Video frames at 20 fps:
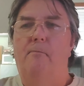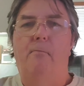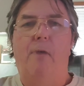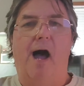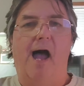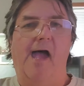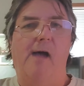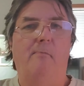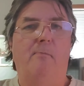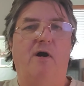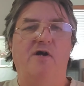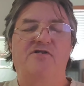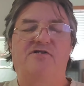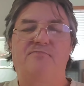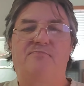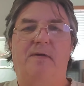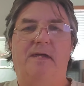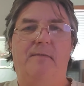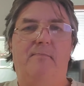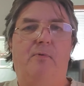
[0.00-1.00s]
by a bunch
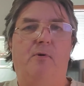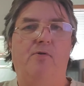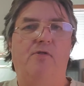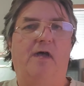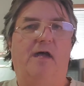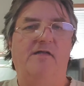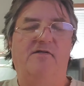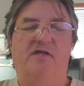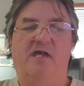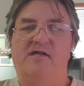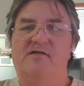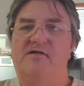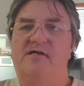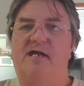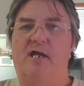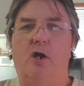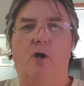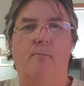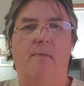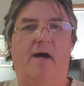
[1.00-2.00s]
of people that didn't
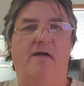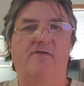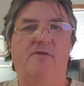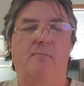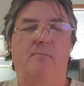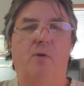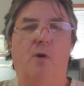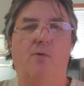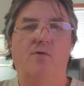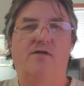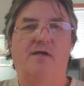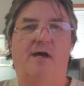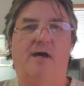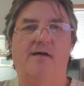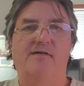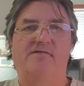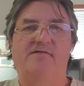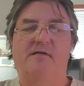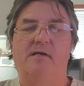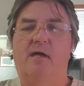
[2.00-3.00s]
care about the
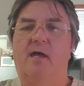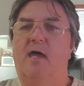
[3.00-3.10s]
protest.